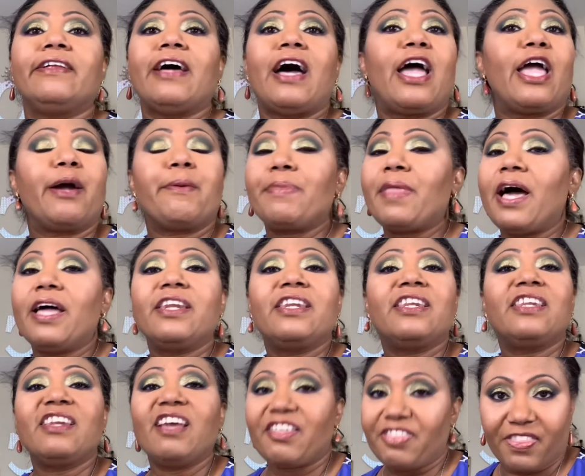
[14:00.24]
I am not
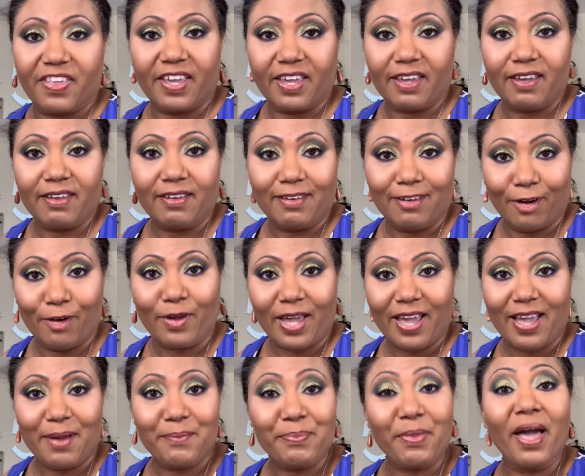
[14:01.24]
nothing.
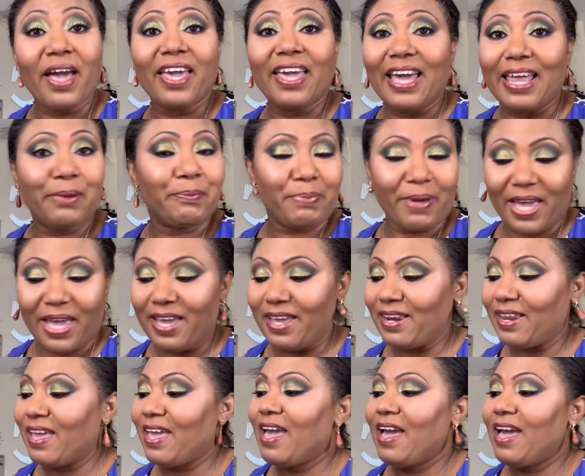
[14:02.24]
Okay, I'm not getting paid.